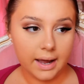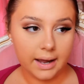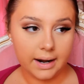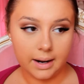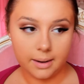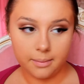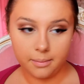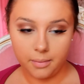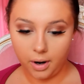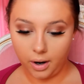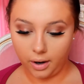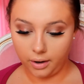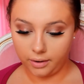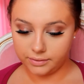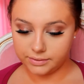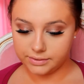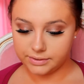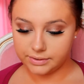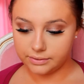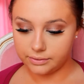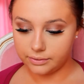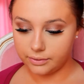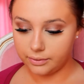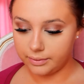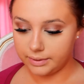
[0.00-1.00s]
And I'm
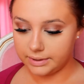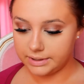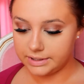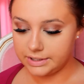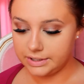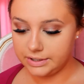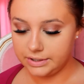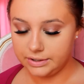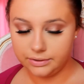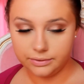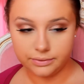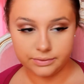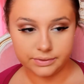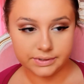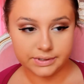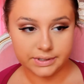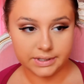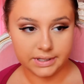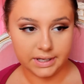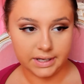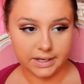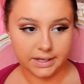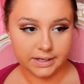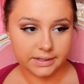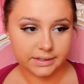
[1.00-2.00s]
also going to use
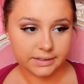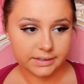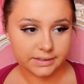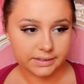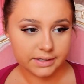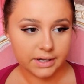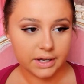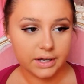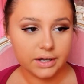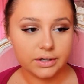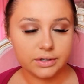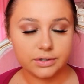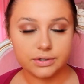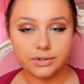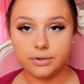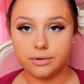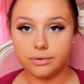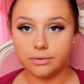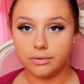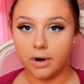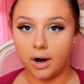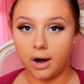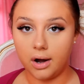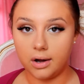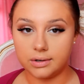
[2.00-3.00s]
this
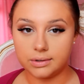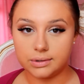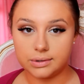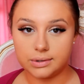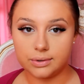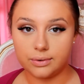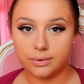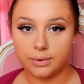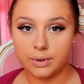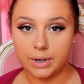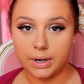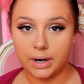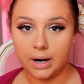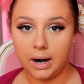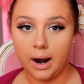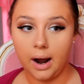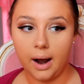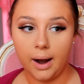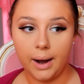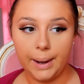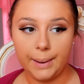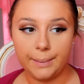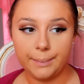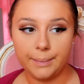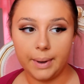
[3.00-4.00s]
to contour
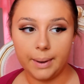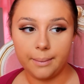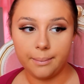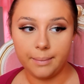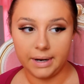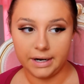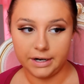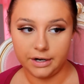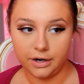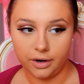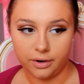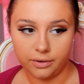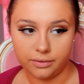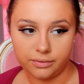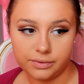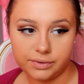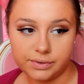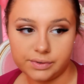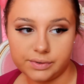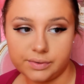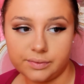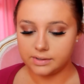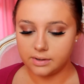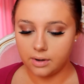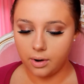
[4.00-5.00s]
my
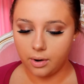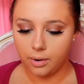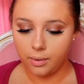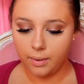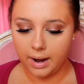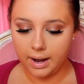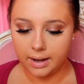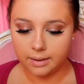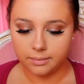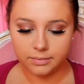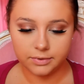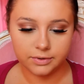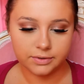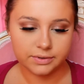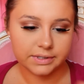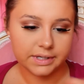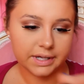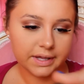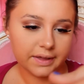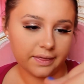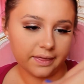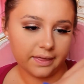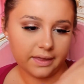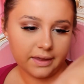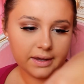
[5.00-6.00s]
nose. So I'm
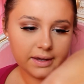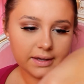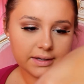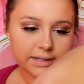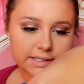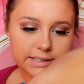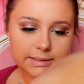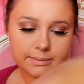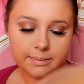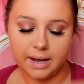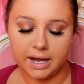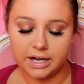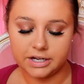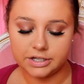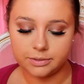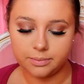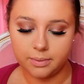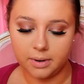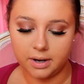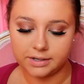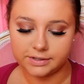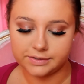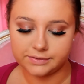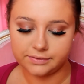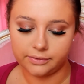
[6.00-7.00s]
using the
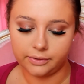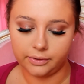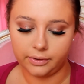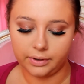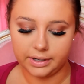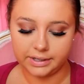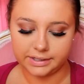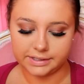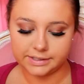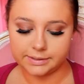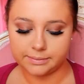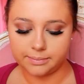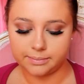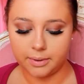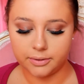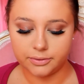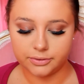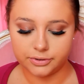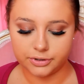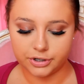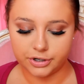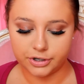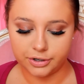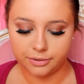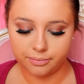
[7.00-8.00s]
Smashbox Full
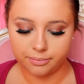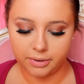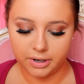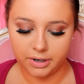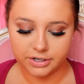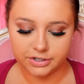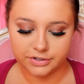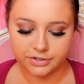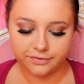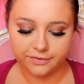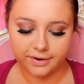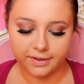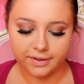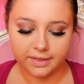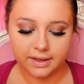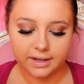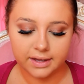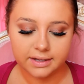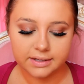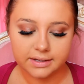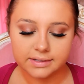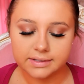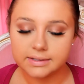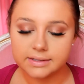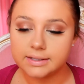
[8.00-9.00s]
Exposure brush for
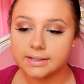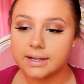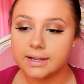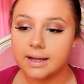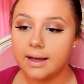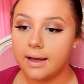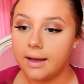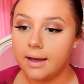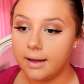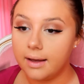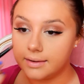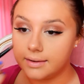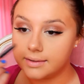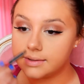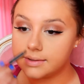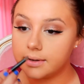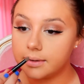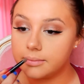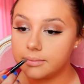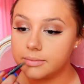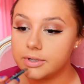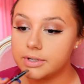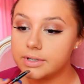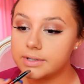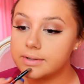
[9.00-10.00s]
this. So
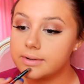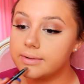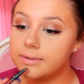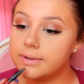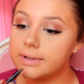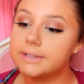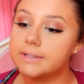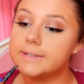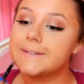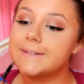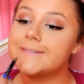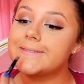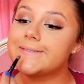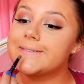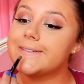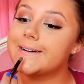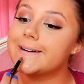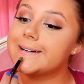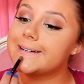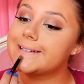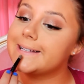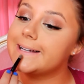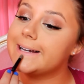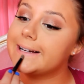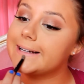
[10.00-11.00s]
I'm just going to
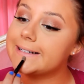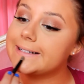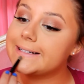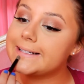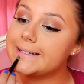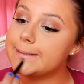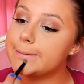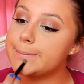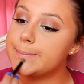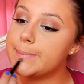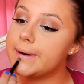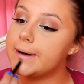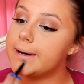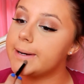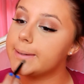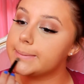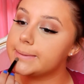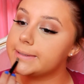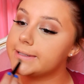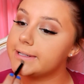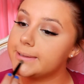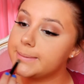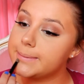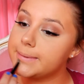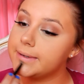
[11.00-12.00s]
first actually pop
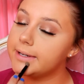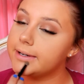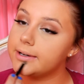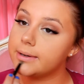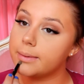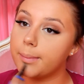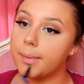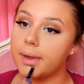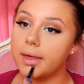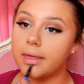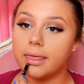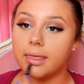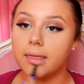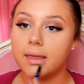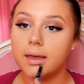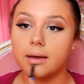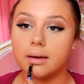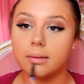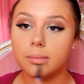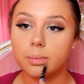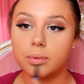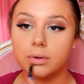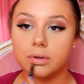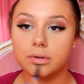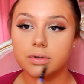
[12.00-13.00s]
some under my
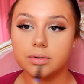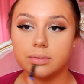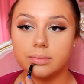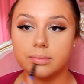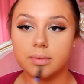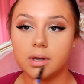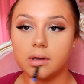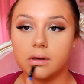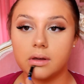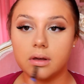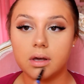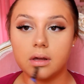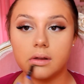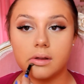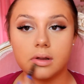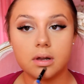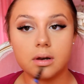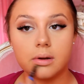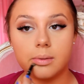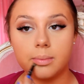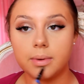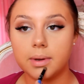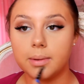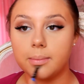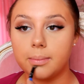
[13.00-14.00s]
lip to make it a
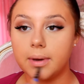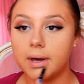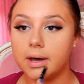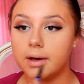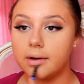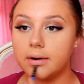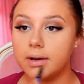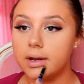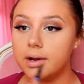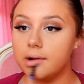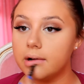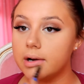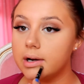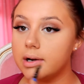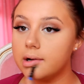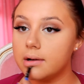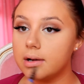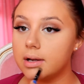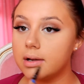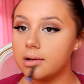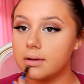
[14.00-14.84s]
little bit poutier.